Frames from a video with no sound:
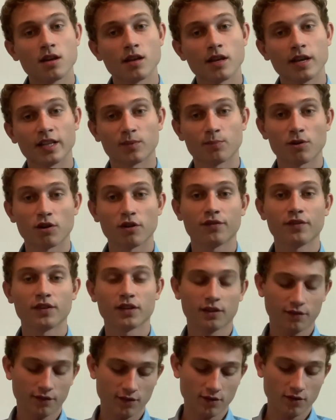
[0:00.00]
It's
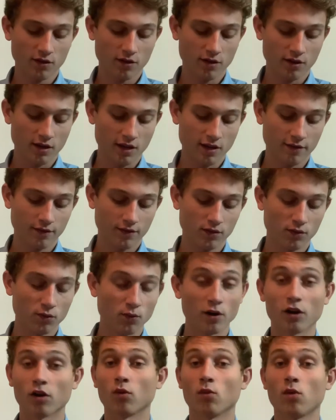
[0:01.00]
perfect for if you
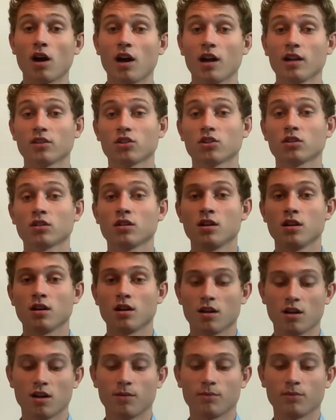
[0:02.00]
wear a watch
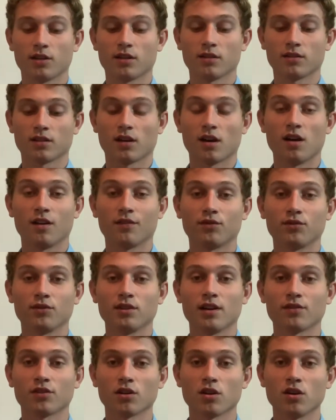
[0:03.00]
um, because the cuff will
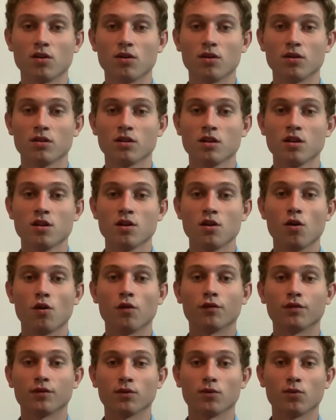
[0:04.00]
never go
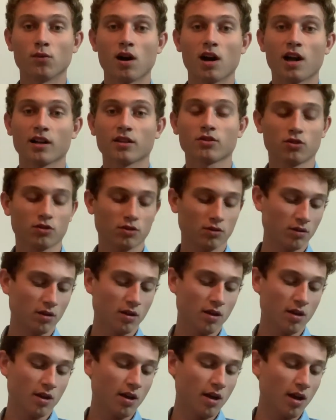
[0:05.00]
over the watch.
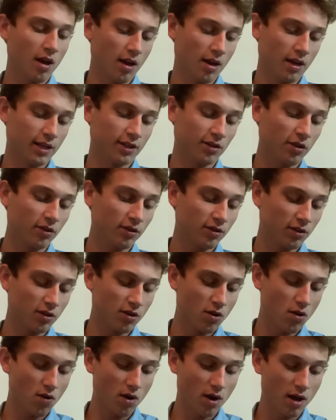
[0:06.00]
It's
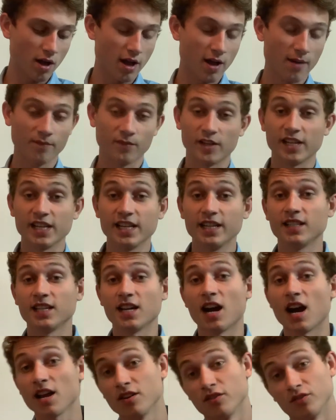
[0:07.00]
also um, an easy
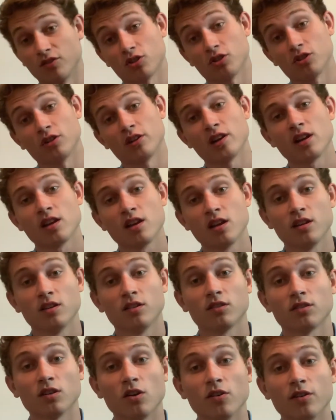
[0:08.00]
iron shirt
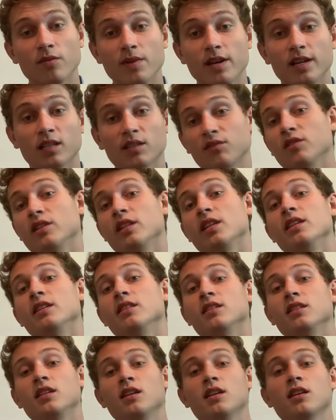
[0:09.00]
so it makes for an
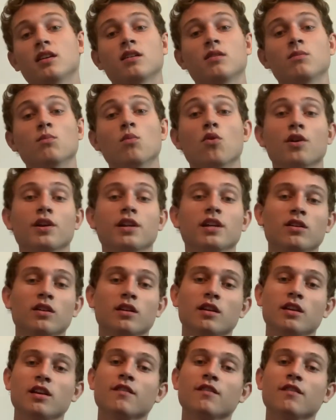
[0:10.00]
easy morning.